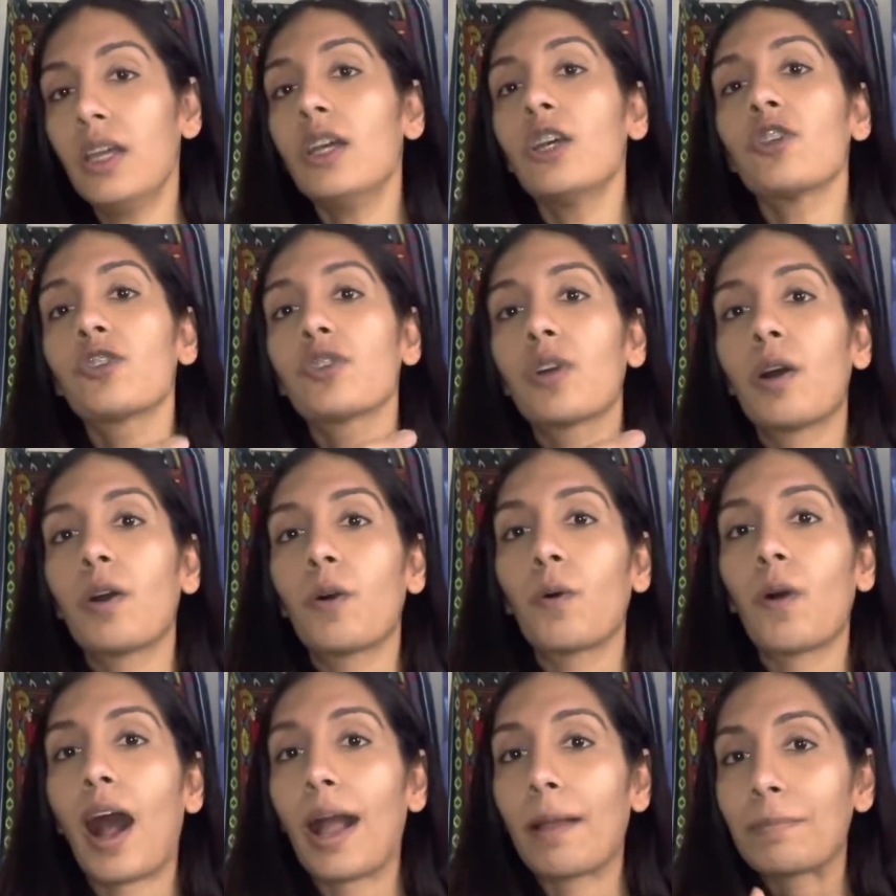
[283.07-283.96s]

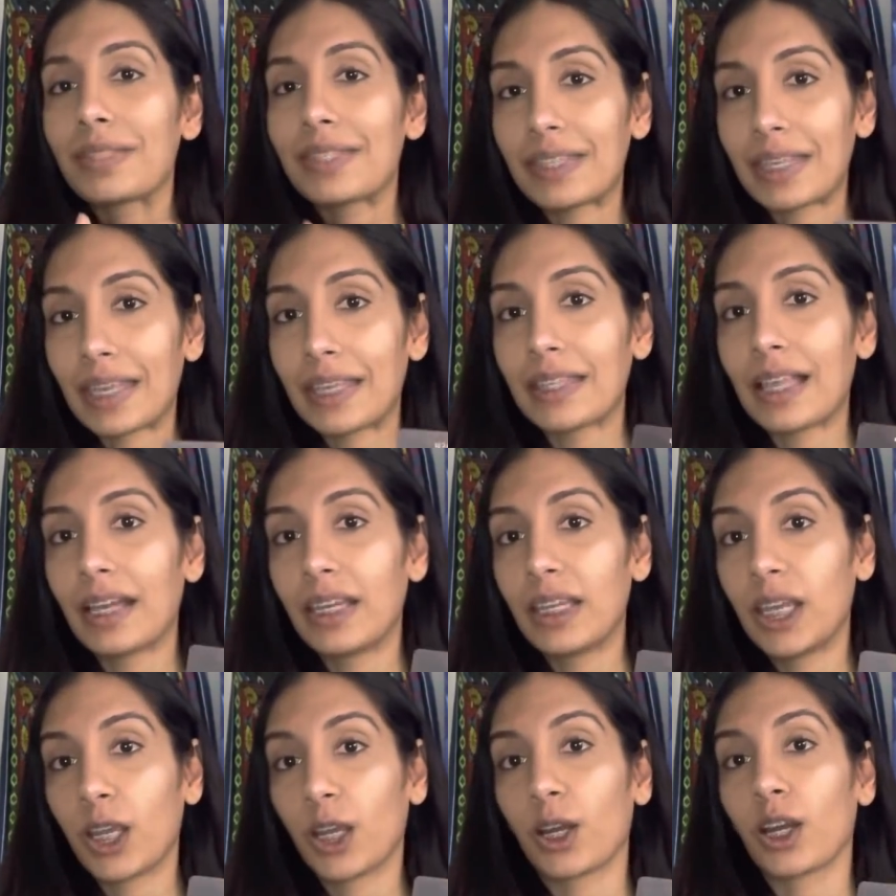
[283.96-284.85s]
So I'm seeing that
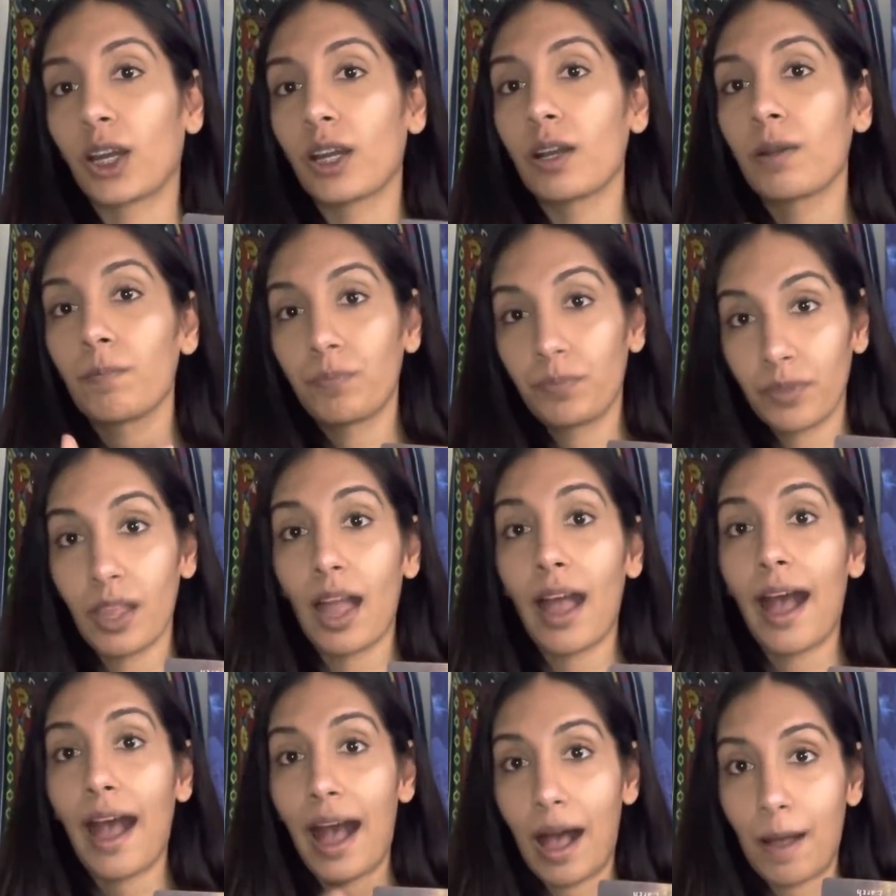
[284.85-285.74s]
here
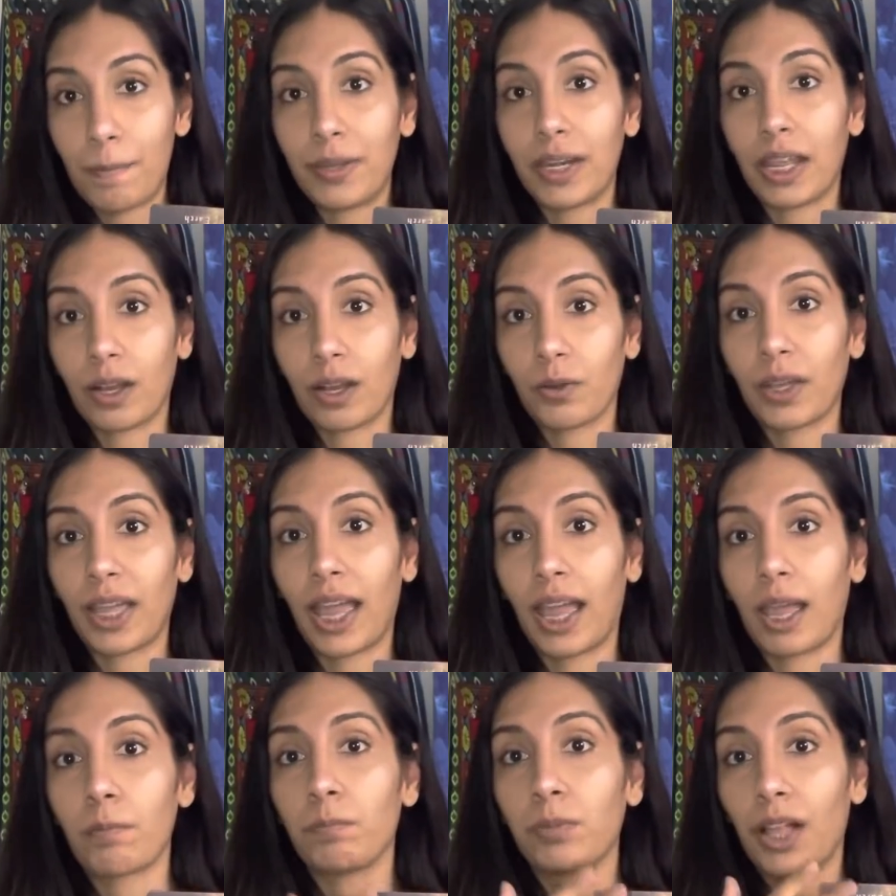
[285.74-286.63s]
happening,
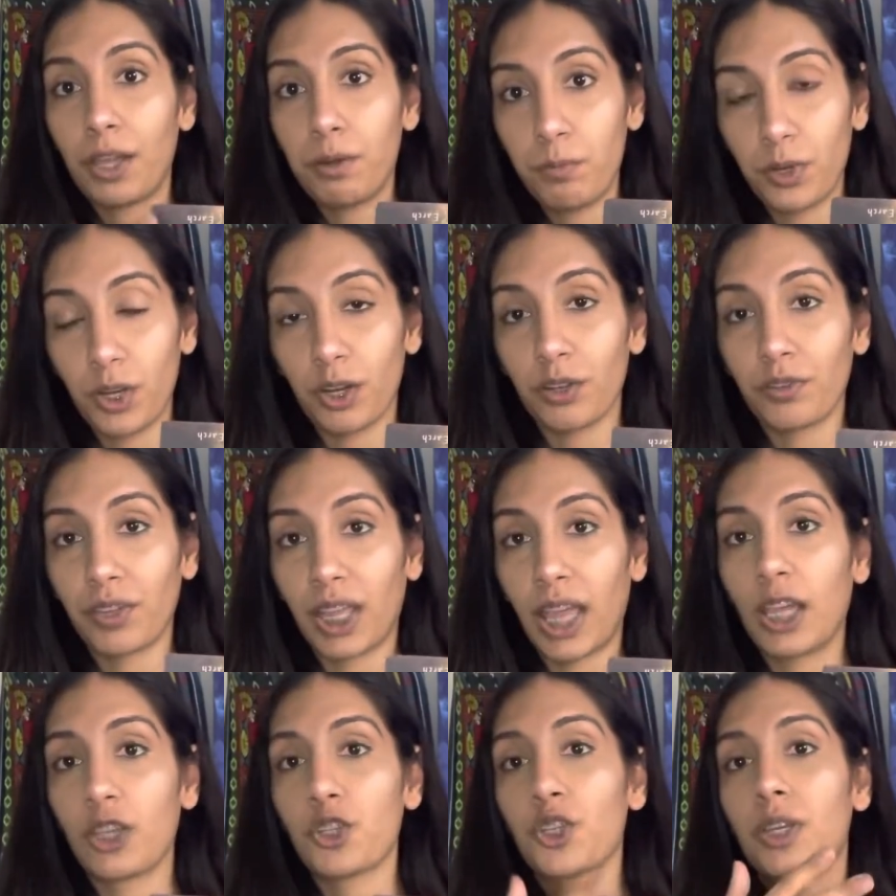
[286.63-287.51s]
okay? Blood
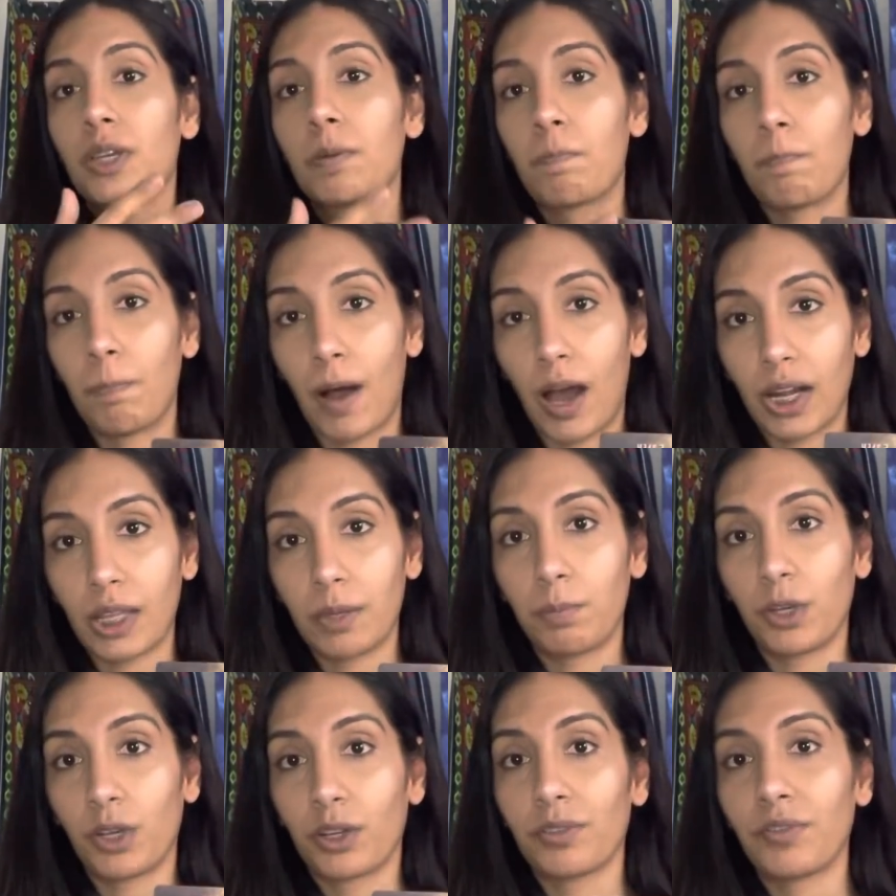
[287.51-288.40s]
purification, body
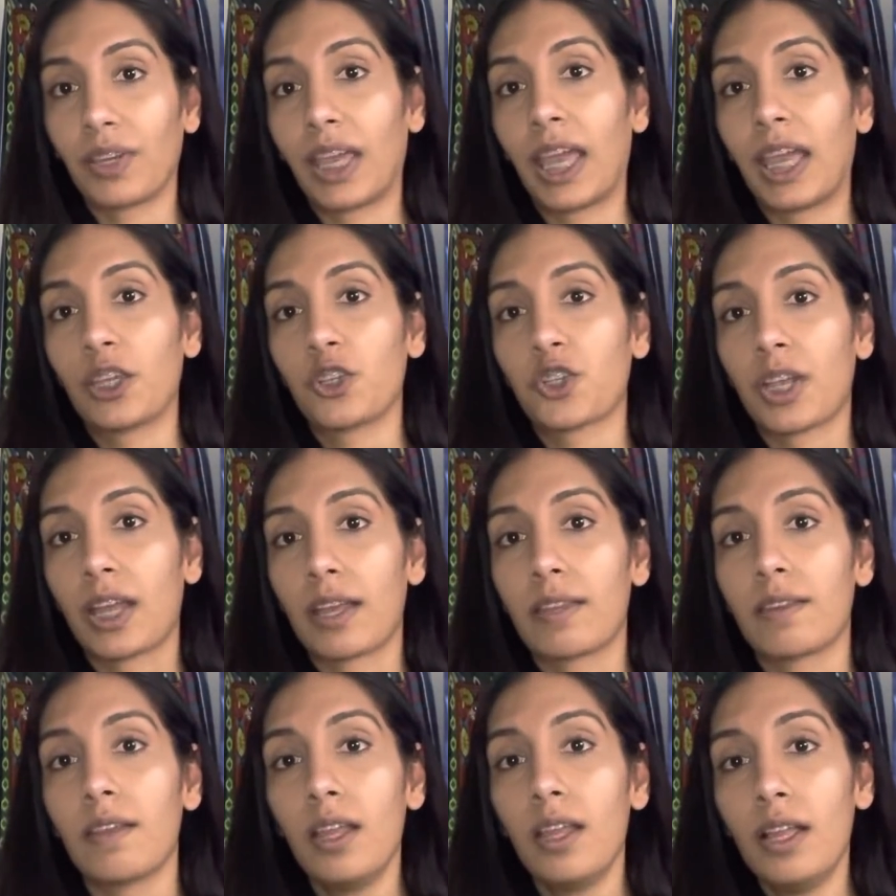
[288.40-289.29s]

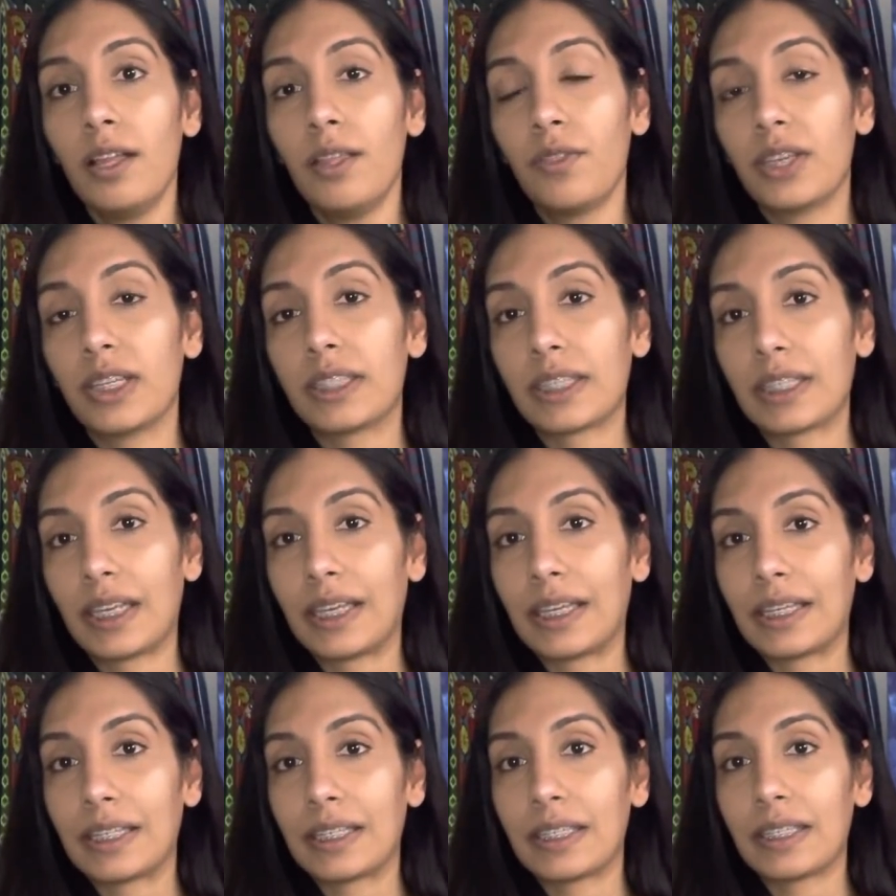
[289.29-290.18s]
purification. This
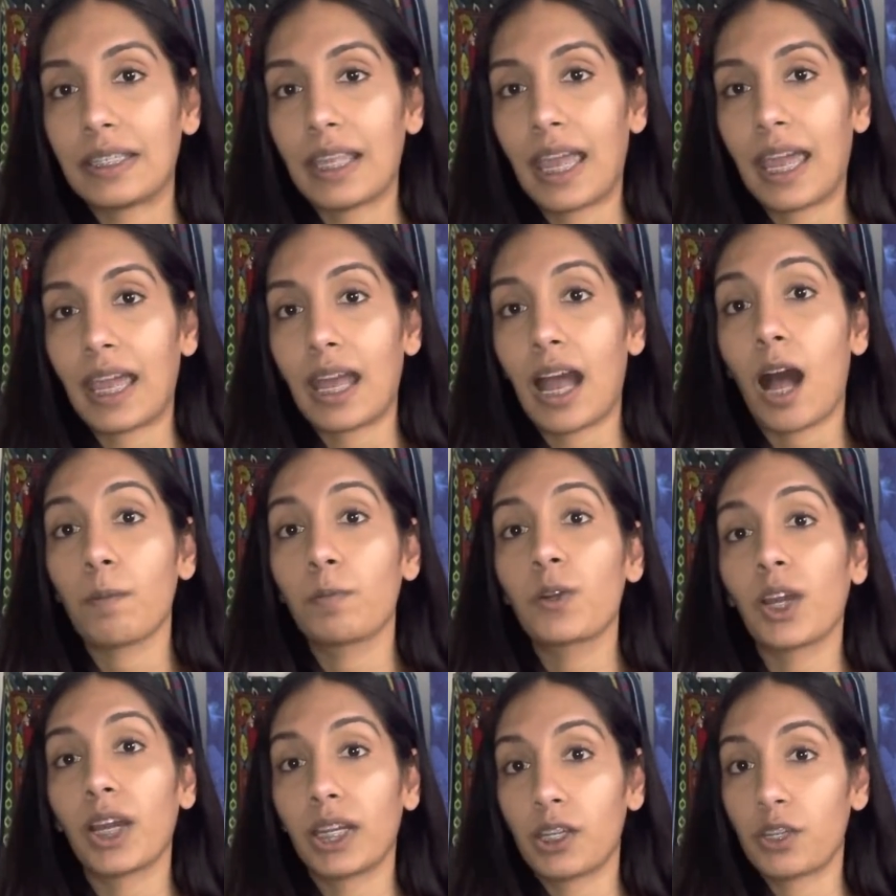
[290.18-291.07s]
is a
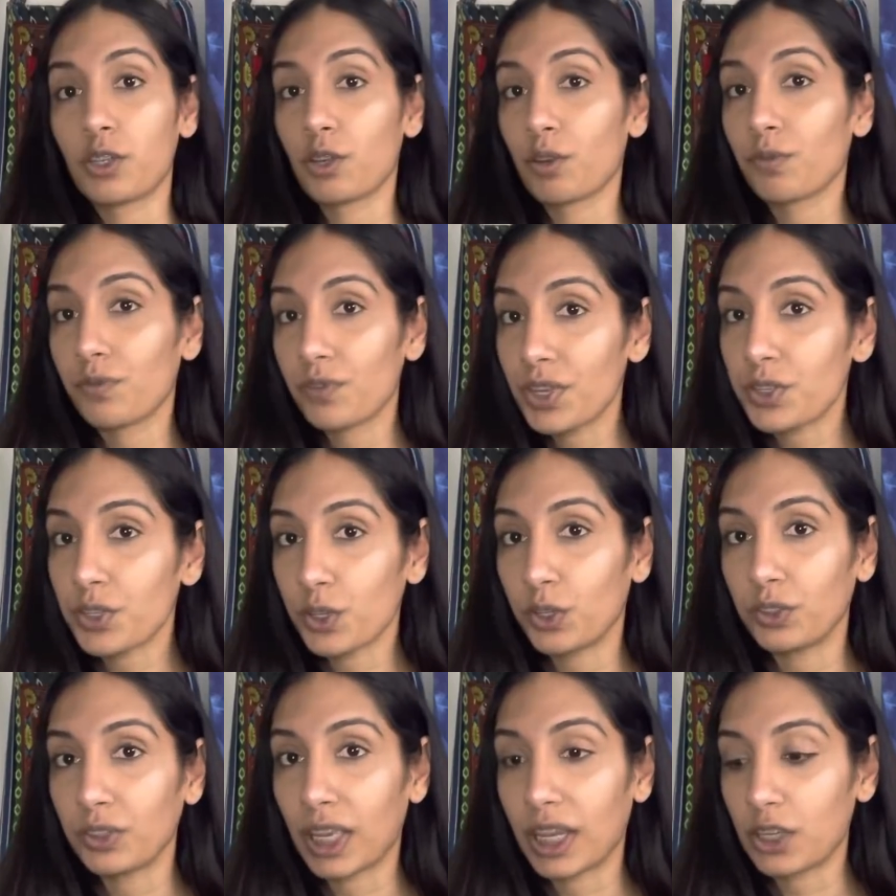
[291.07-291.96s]
upgrade in your
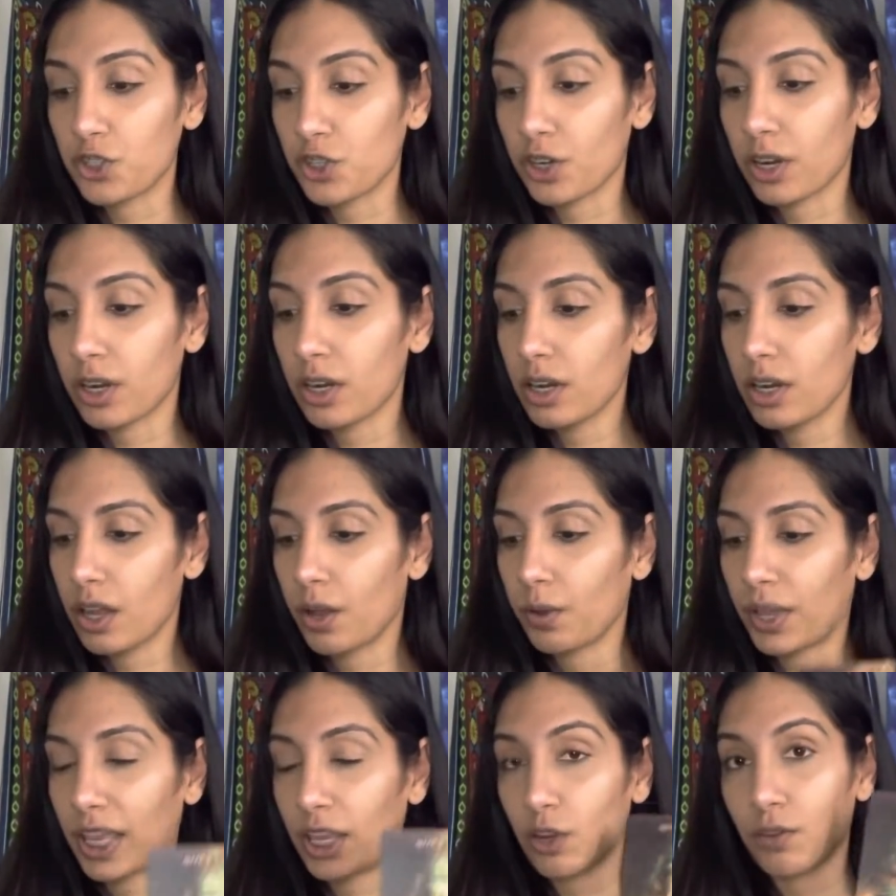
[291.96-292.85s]
physical nature,
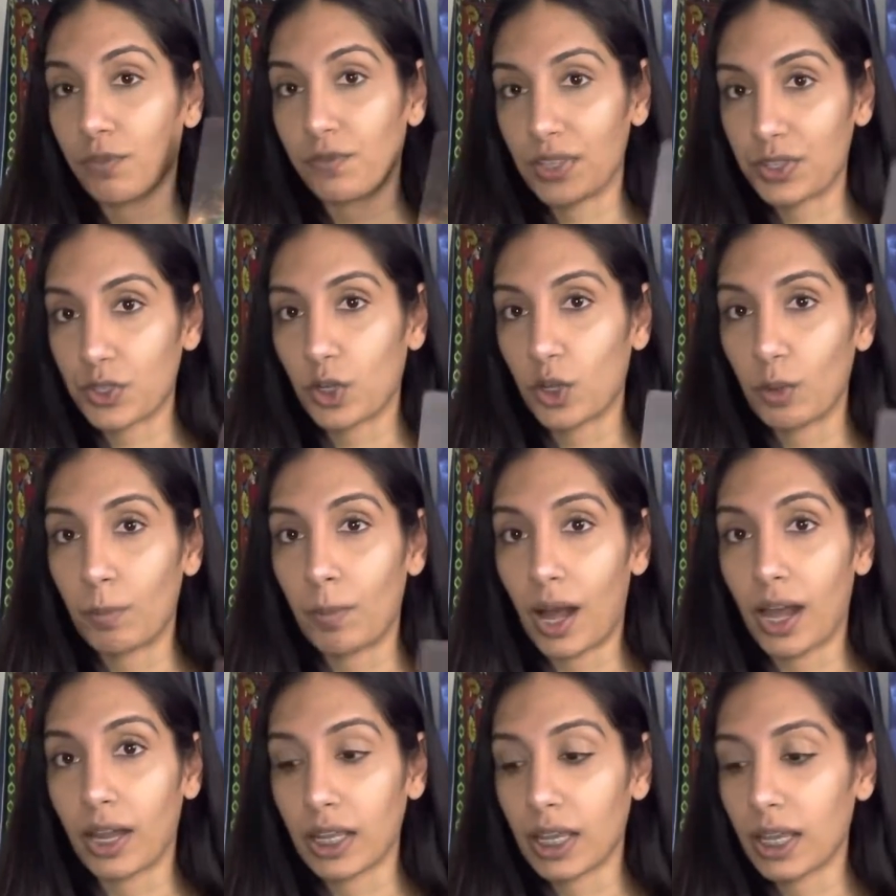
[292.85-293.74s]
okay, your physical
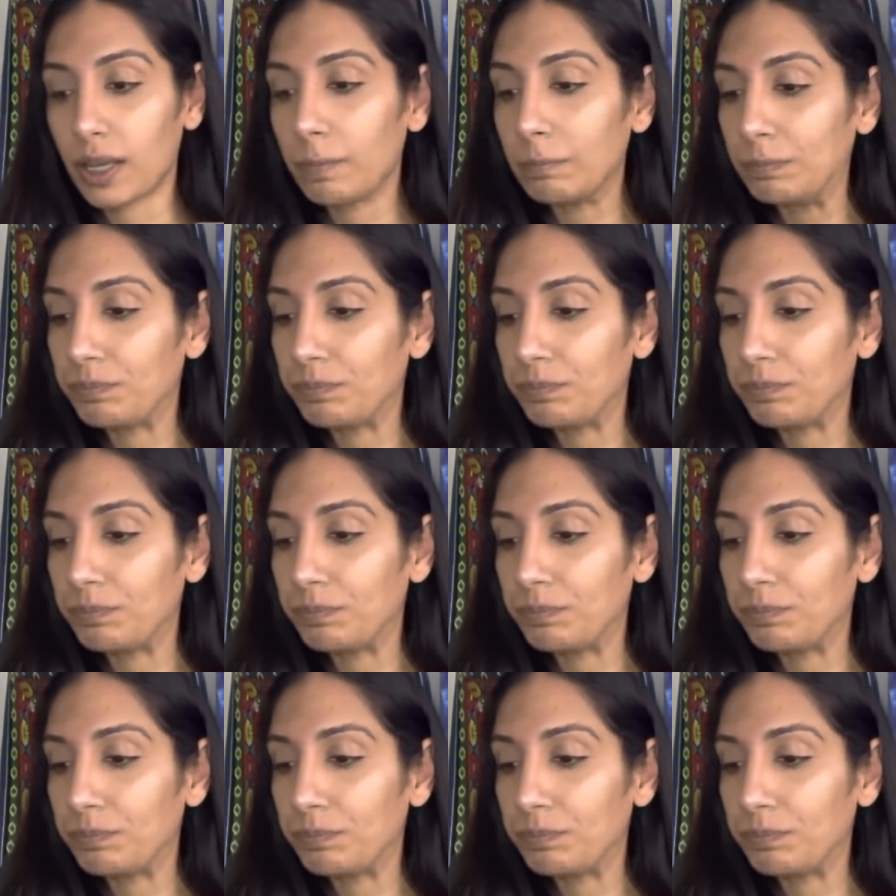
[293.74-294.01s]
body.